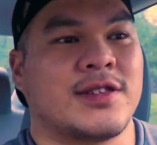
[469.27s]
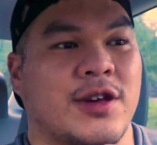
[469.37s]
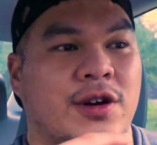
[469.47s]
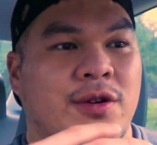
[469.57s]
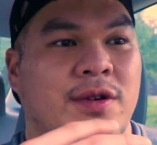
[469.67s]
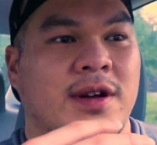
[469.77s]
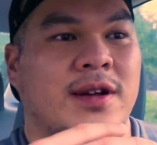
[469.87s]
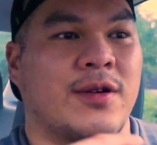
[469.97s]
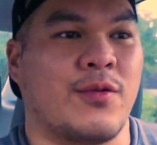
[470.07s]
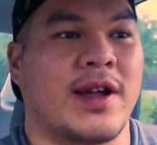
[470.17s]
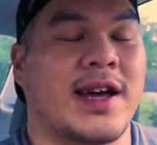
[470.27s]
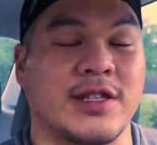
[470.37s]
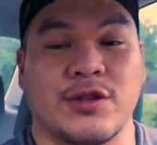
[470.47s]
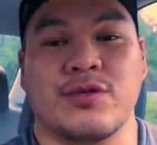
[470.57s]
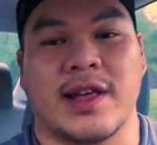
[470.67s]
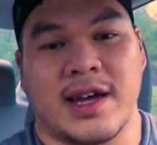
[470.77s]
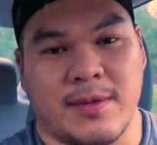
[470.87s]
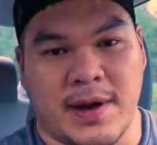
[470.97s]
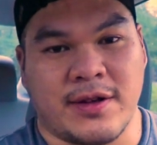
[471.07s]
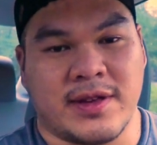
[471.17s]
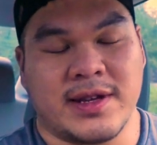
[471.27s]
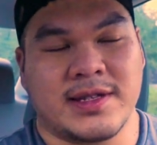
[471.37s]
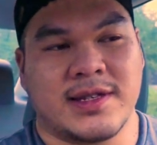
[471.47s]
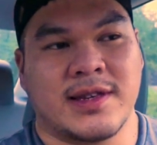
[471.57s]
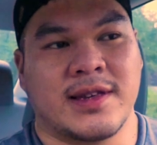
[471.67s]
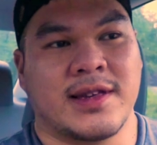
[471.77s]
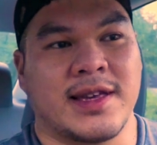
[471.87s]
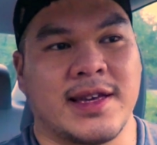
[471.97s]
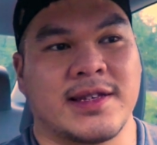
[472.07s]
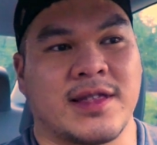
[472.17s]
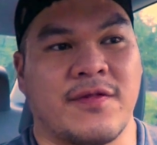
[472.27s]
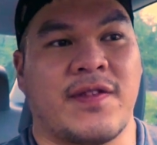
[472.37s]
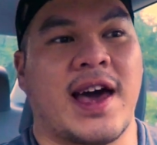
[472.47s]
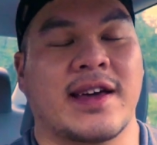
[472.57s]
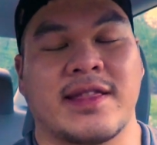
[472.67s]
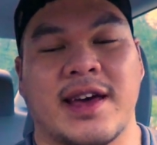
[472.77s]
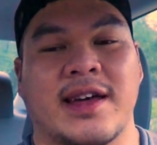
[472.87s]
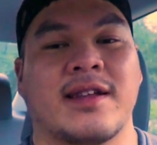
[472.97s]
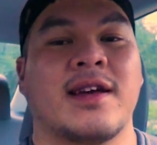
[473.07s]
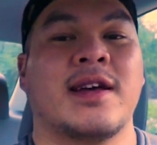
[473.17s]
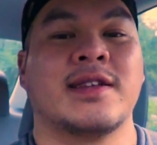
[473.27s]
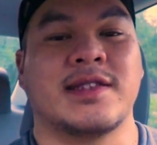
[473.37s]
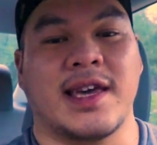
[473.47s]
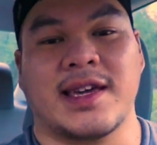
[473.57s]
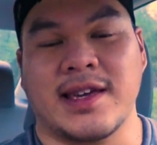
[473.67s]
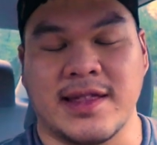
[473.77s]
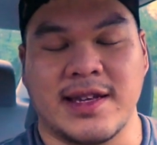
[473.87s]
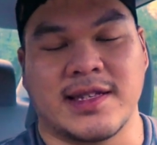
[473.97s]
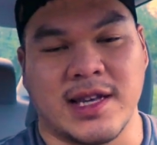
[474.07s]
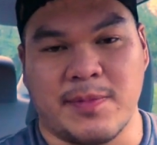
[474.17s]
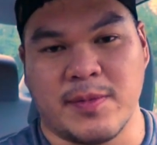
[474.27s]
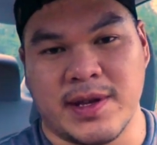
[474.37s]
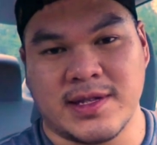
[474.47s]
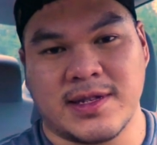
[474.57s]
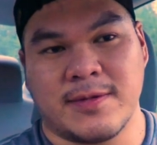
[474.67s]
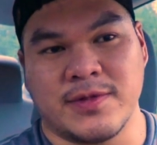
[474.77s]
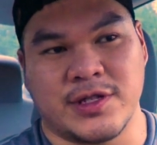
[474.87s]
So what I do like about this is the fact that taking these supplements,